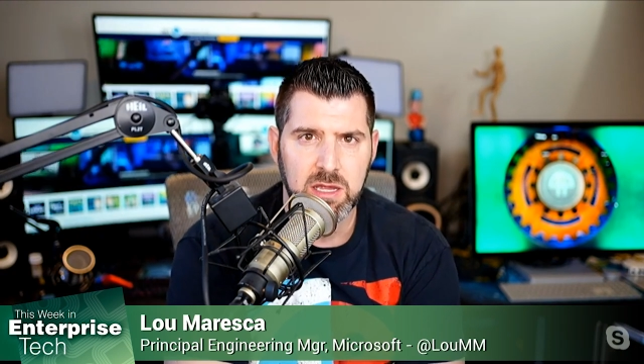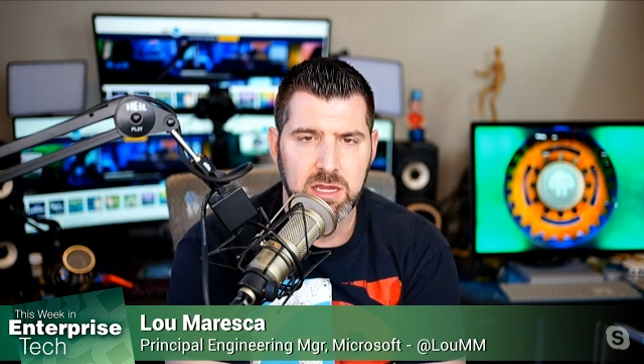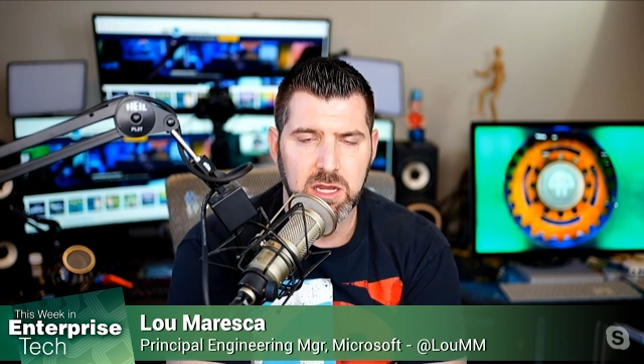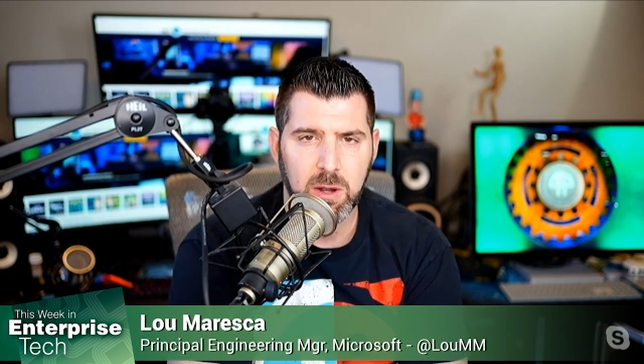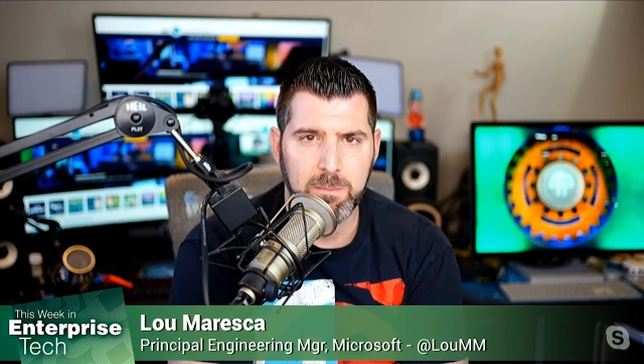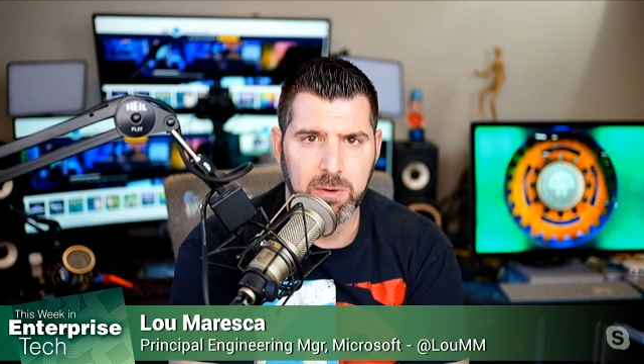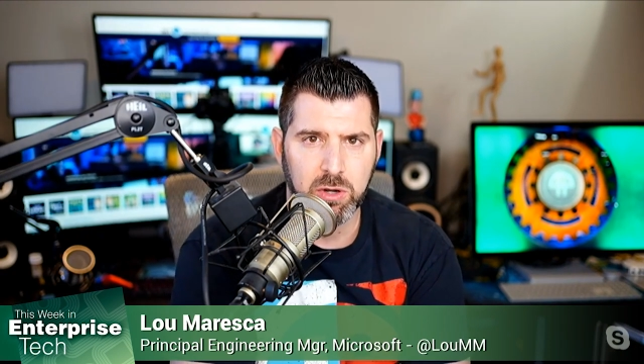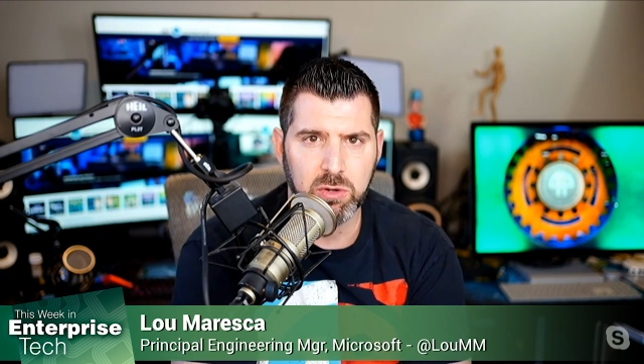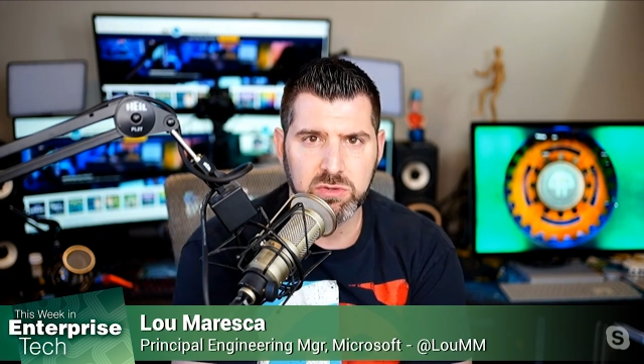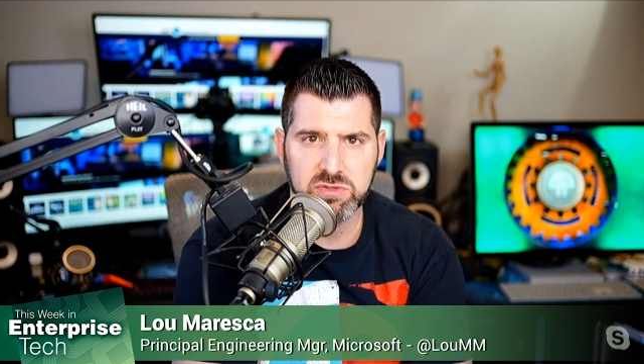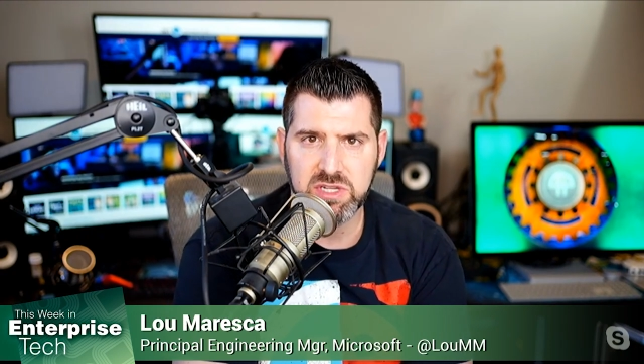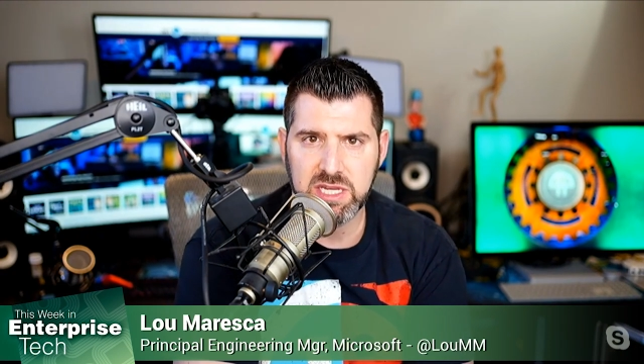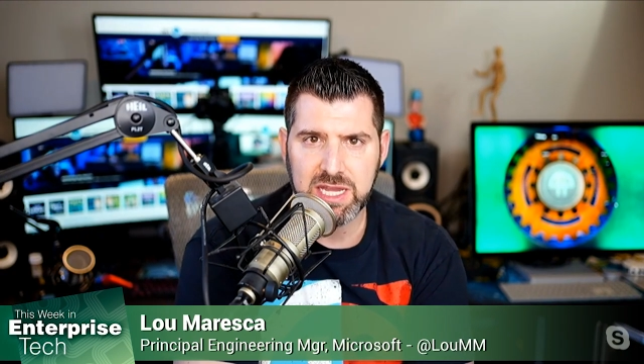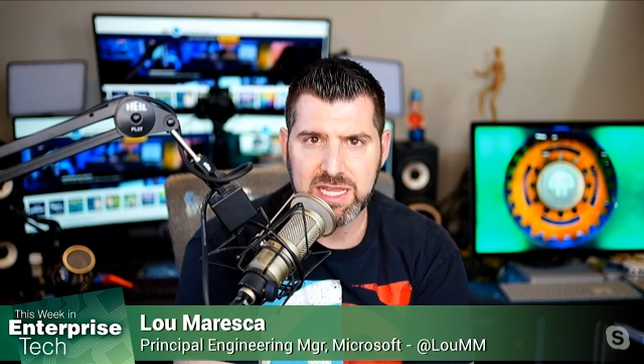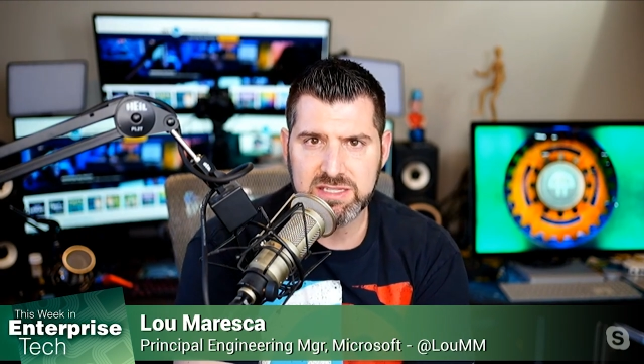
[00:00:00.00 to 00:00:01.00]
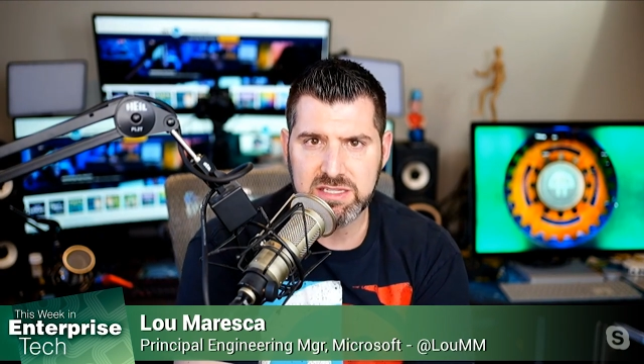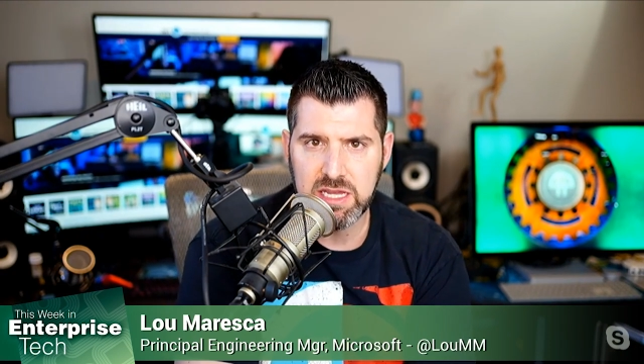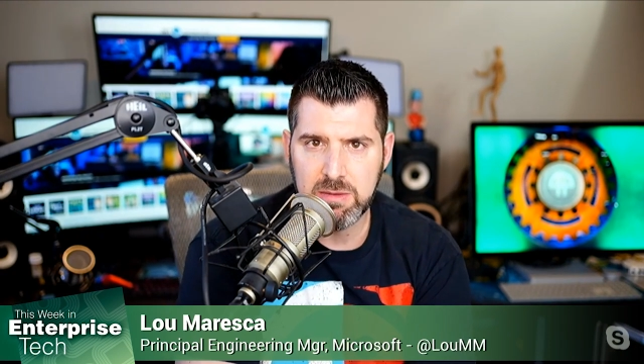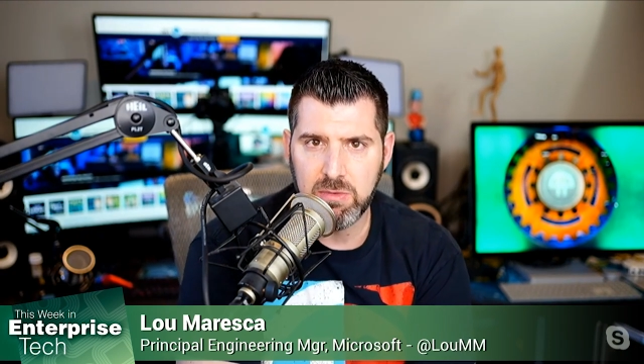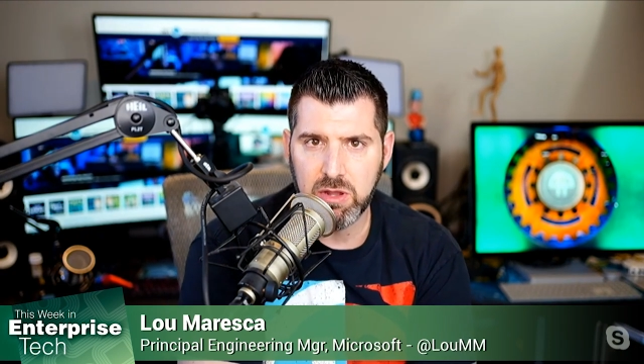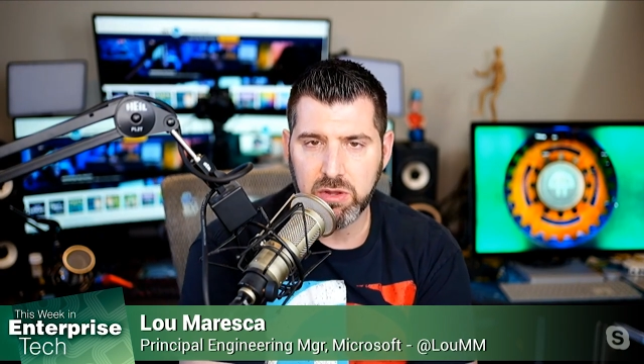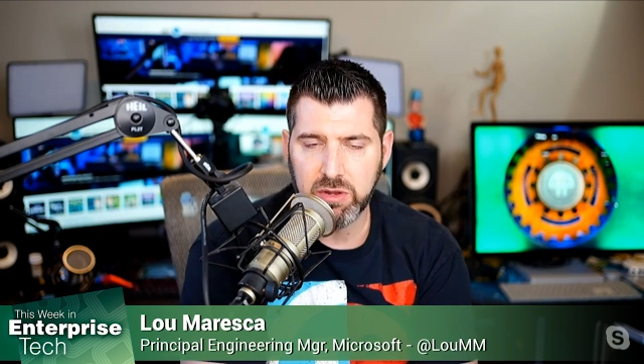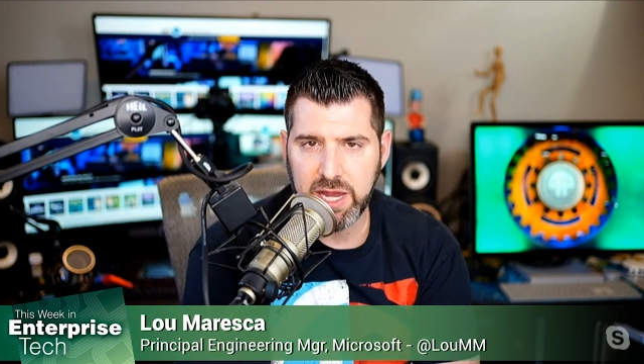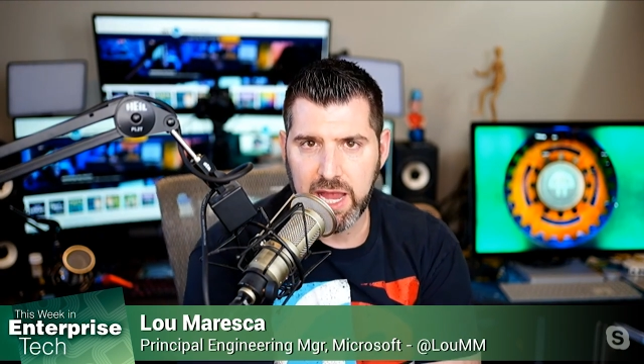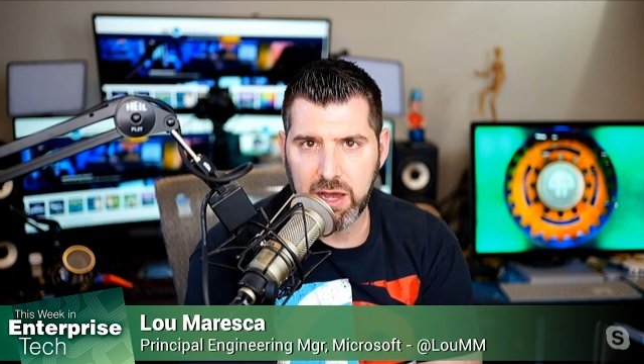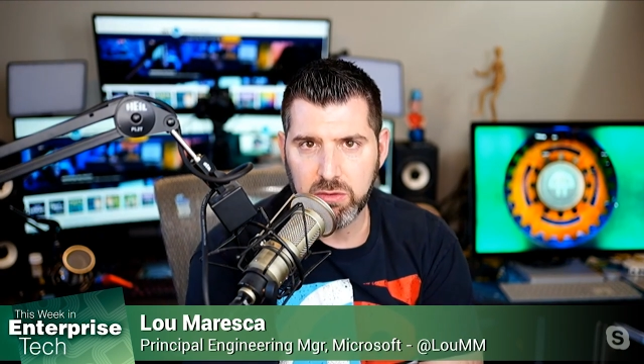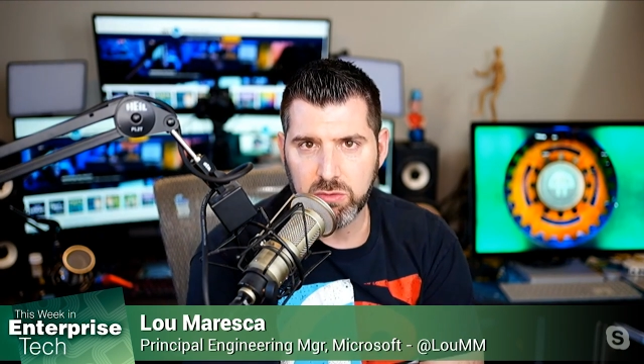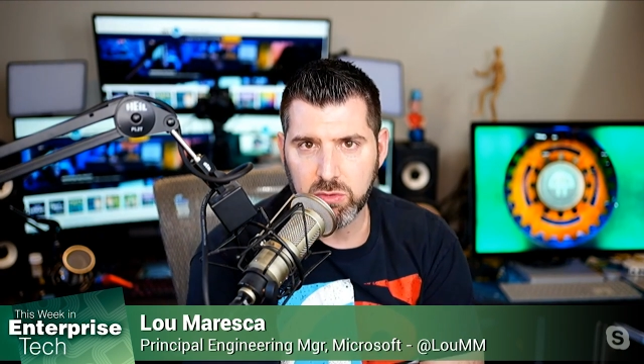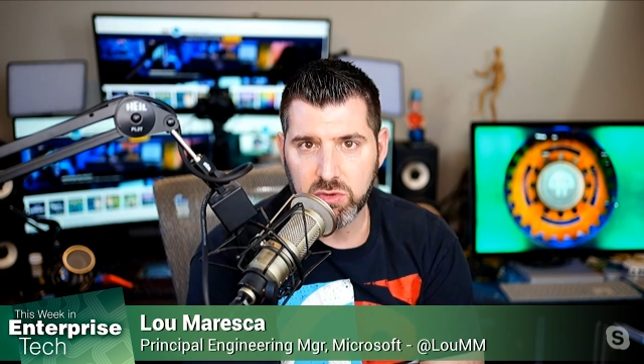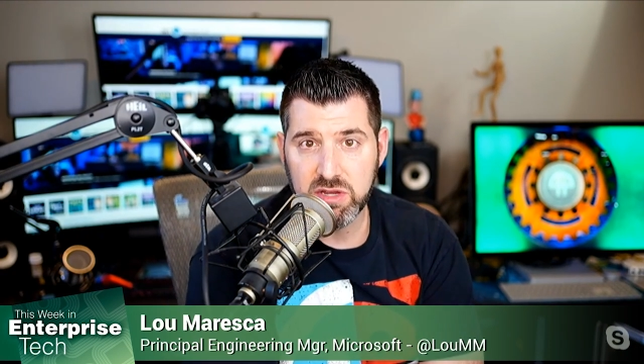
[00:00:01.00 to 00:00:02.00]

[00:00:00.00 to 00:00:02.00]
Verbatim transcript: you know burrows in gets an email account or